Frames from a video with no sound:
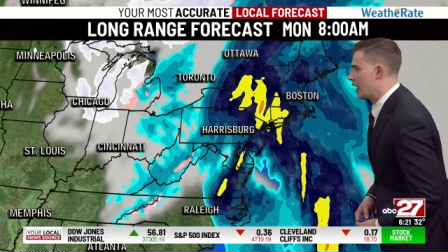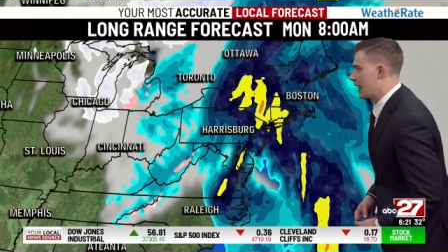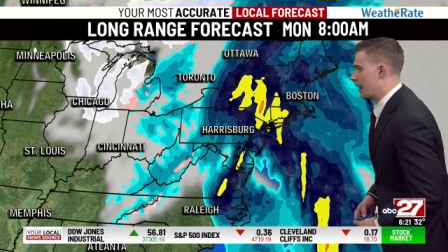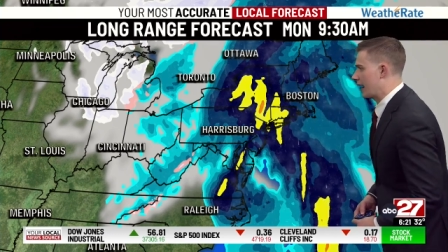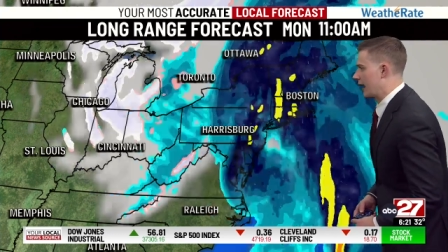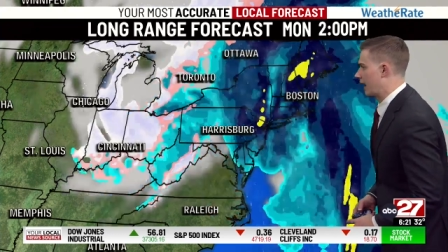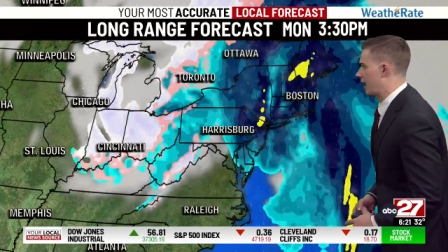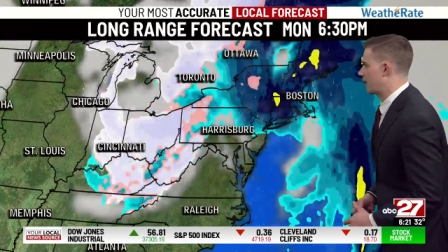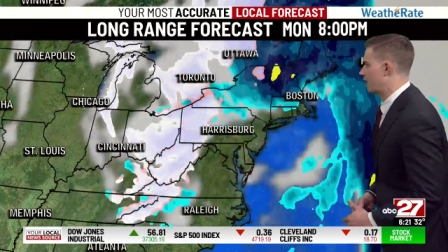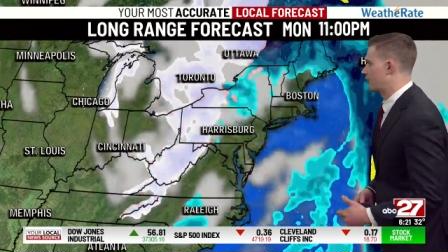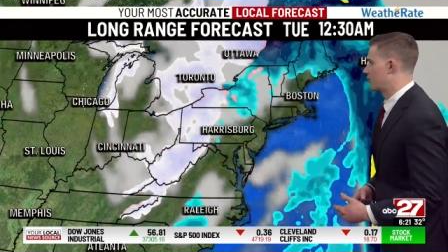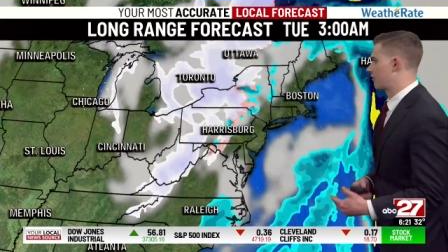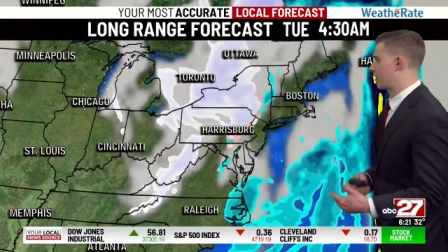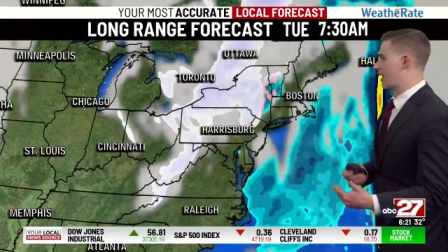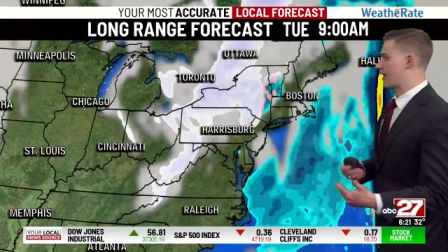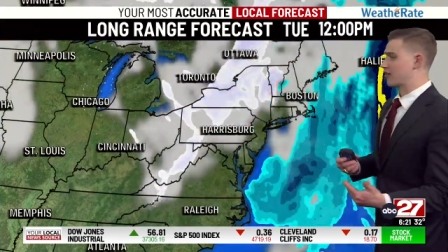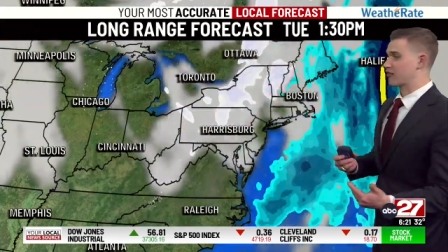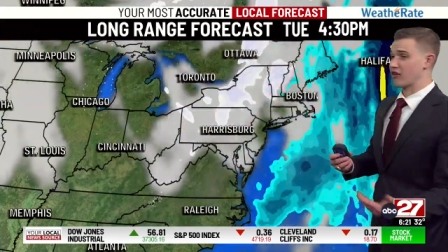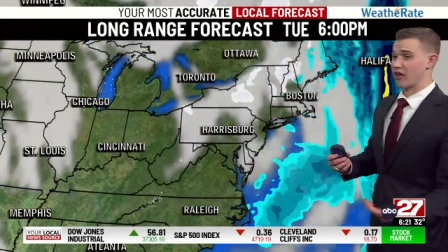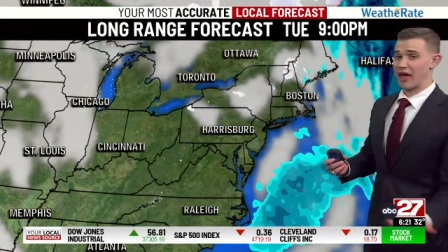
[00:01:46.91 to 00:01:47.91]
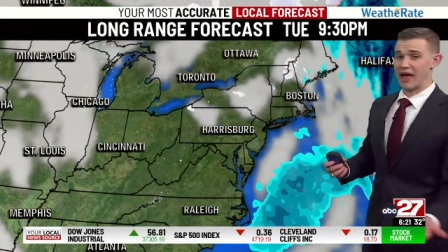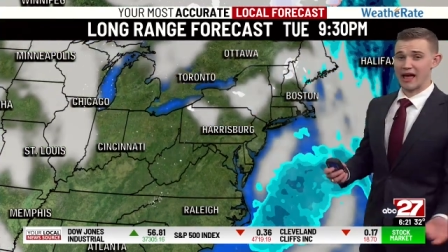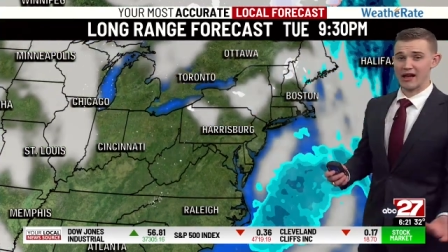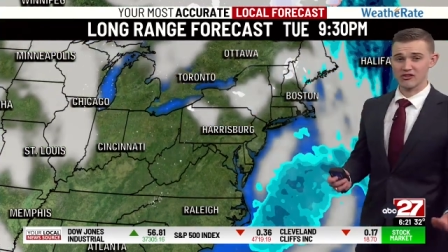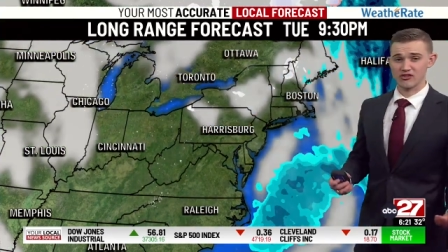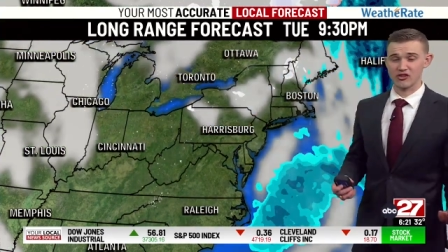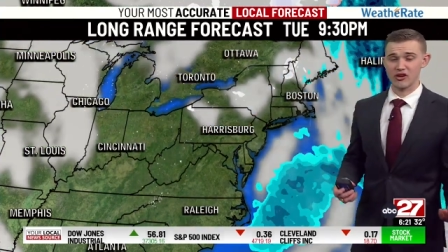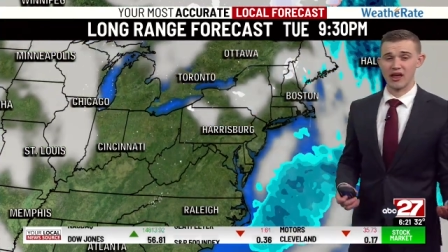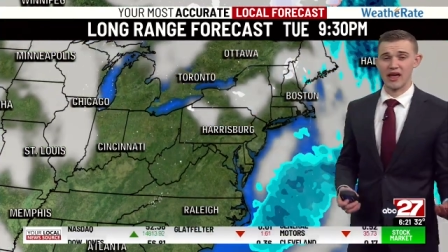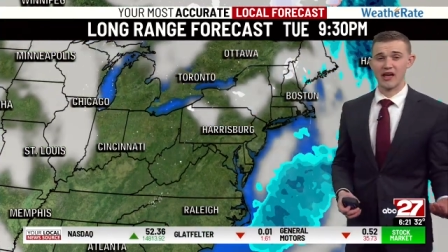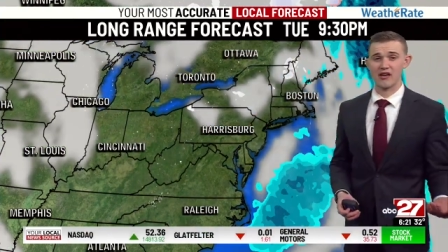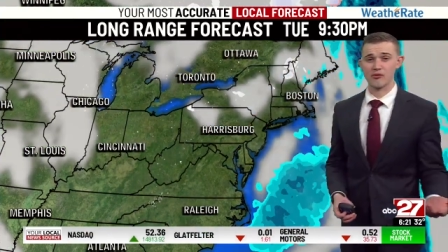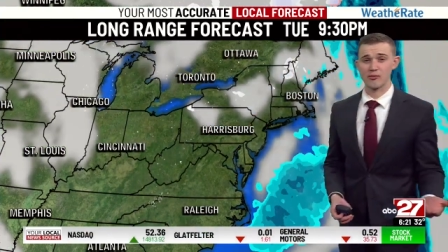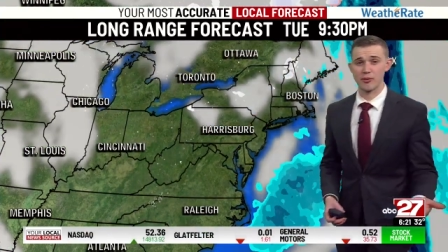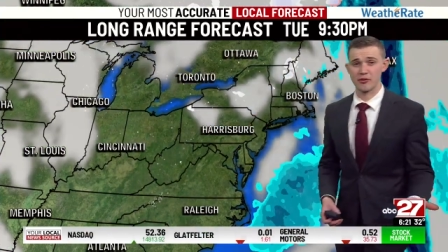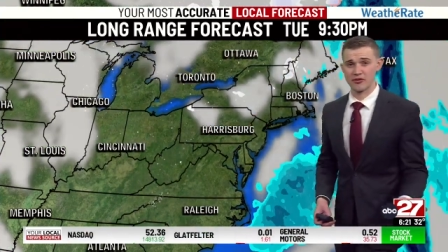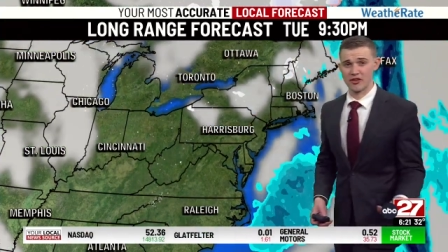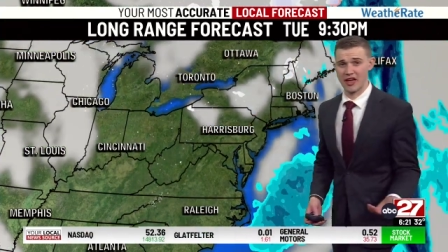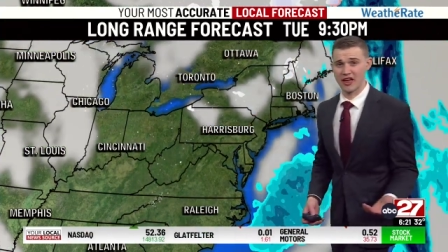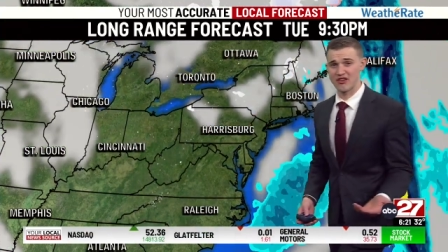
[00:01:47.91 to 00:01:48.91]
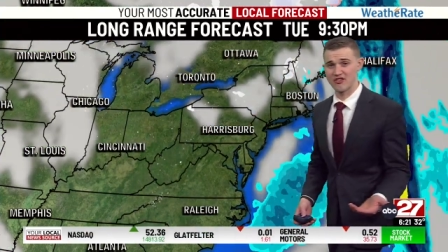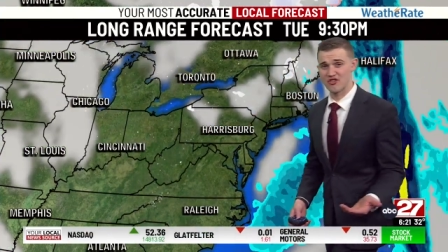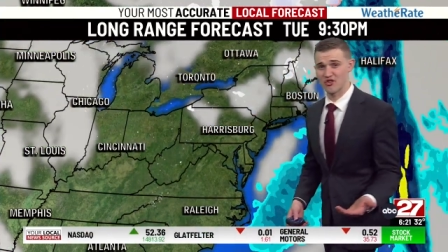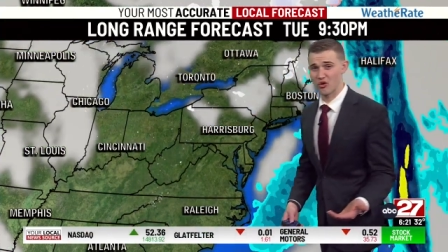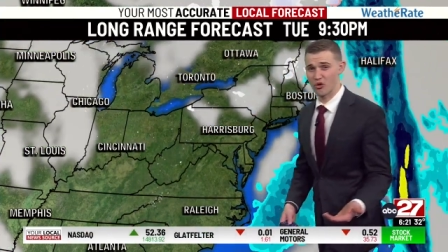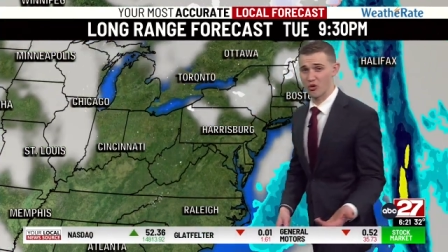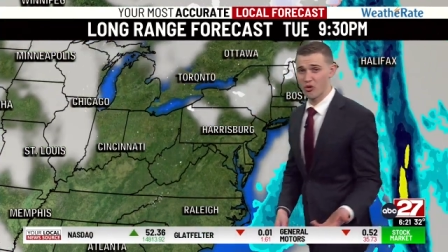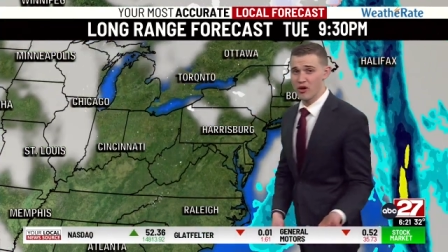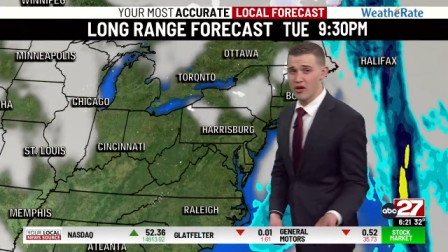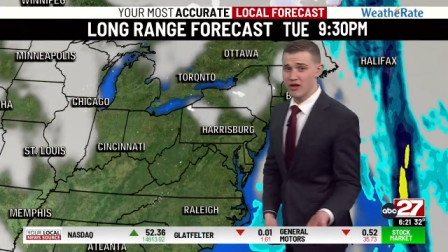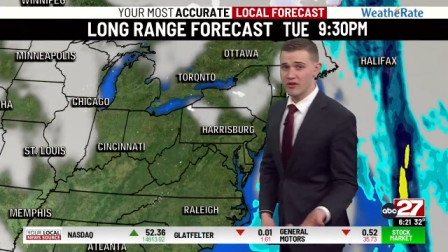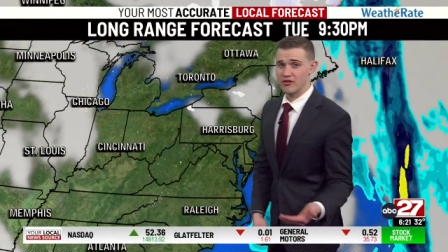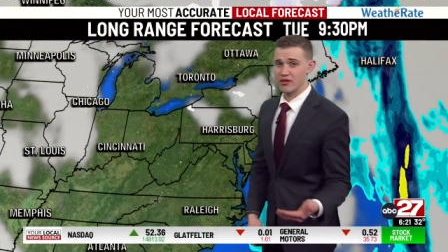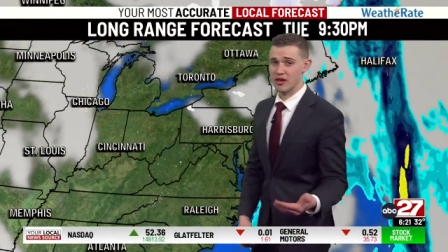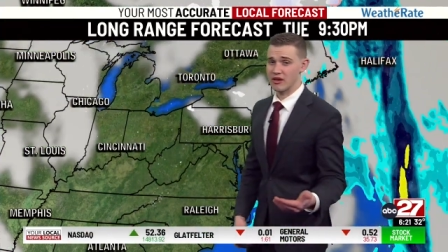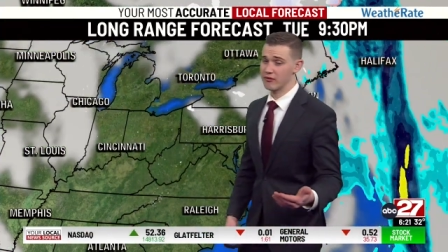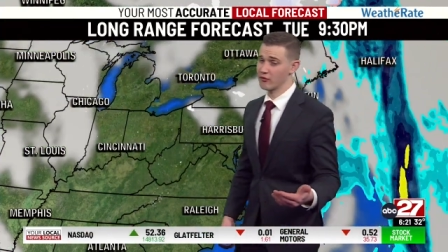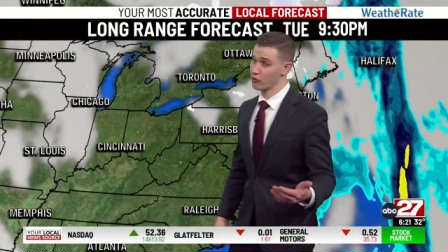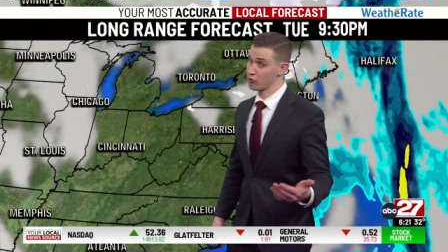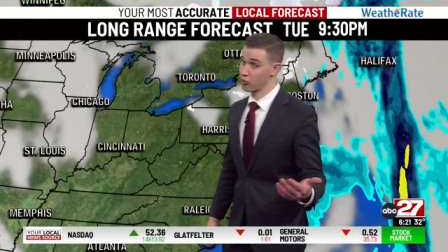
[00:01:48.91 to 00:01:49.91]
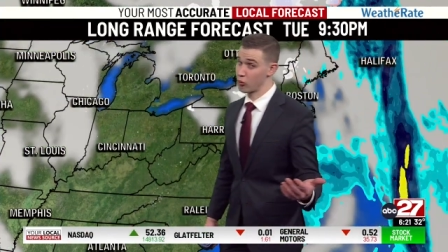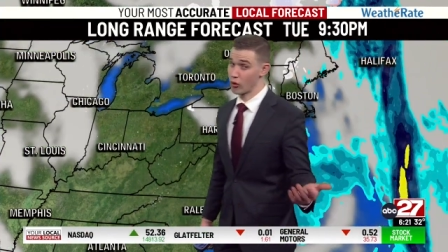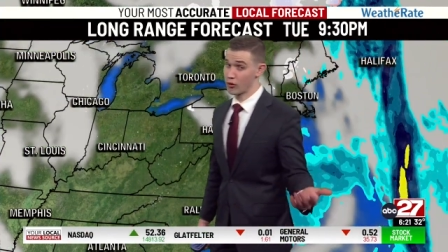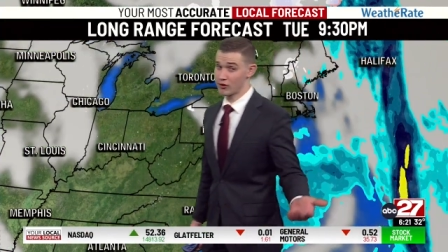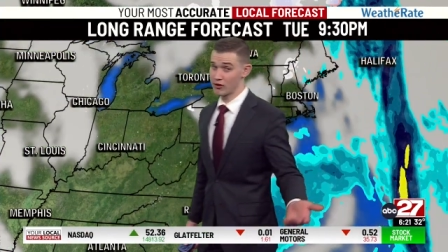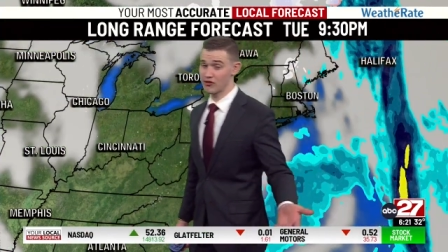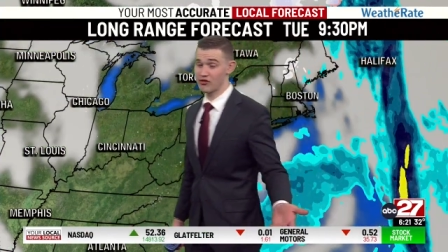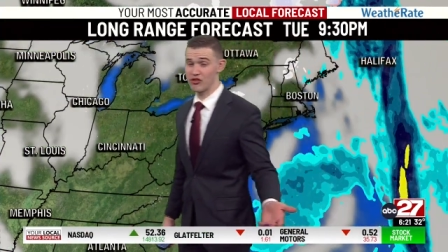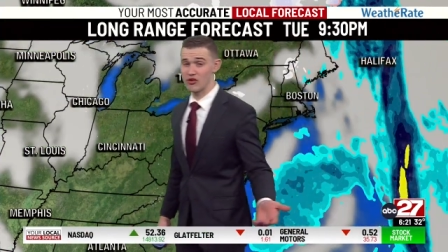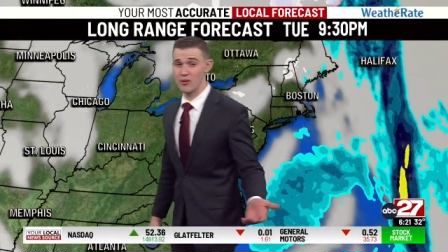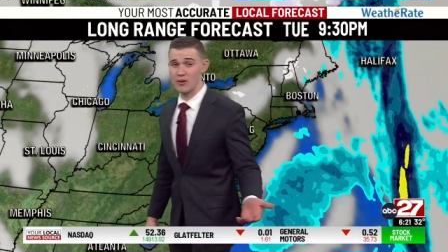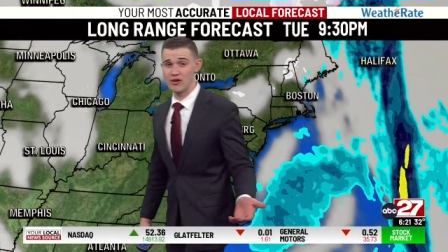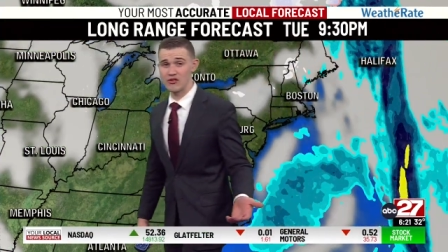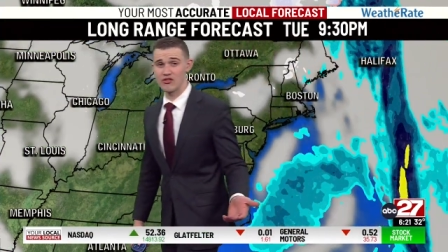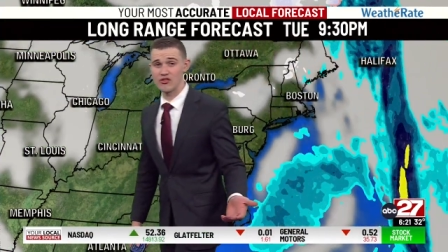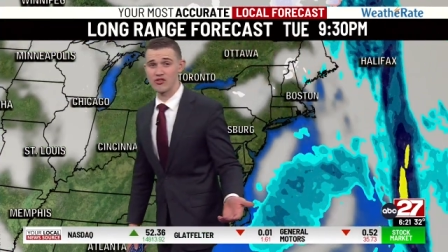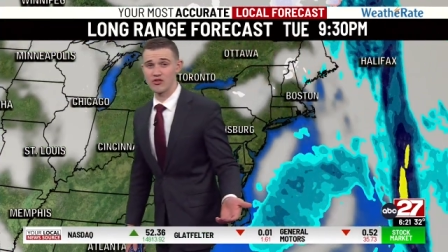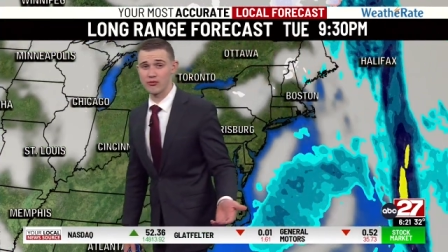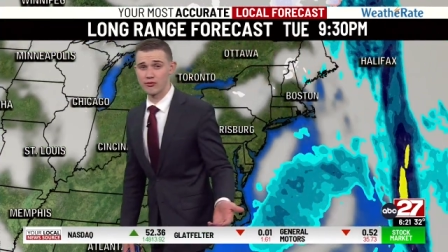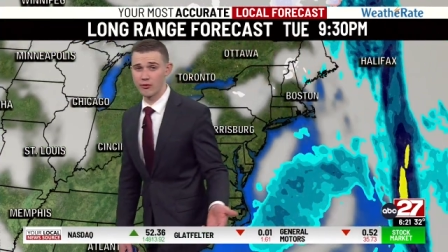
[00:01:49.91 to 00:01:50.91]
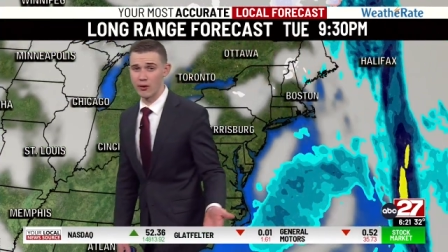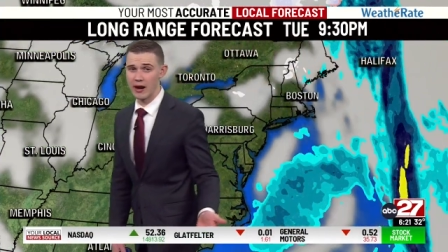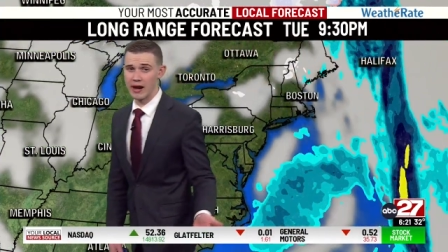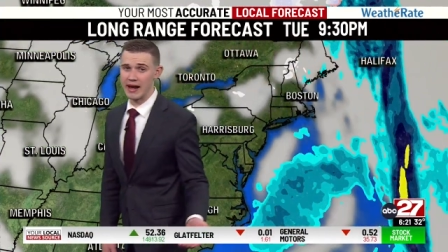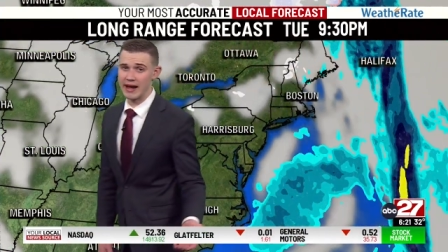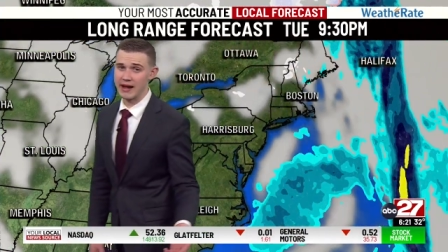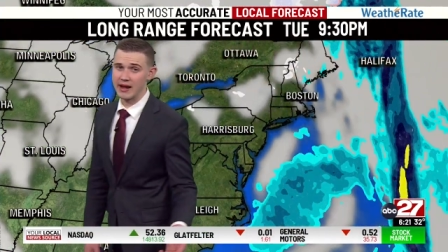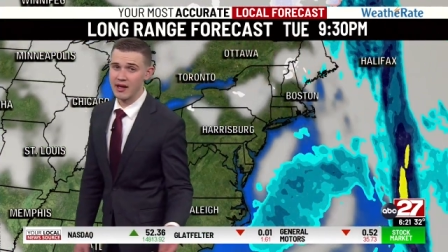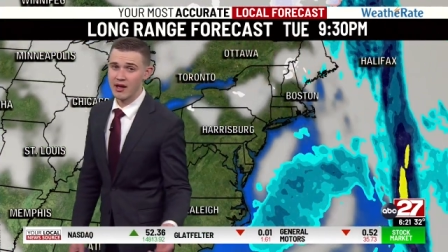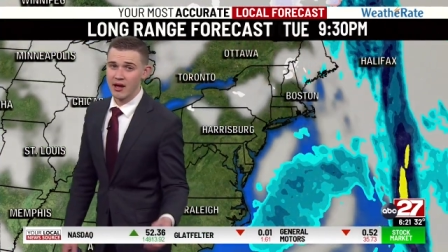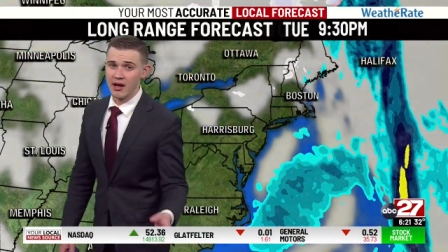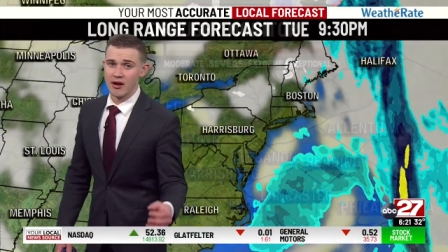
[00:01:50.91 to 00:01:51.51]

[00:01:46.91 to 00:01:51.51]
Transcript: And that actually has potential to give us one to two inches of rain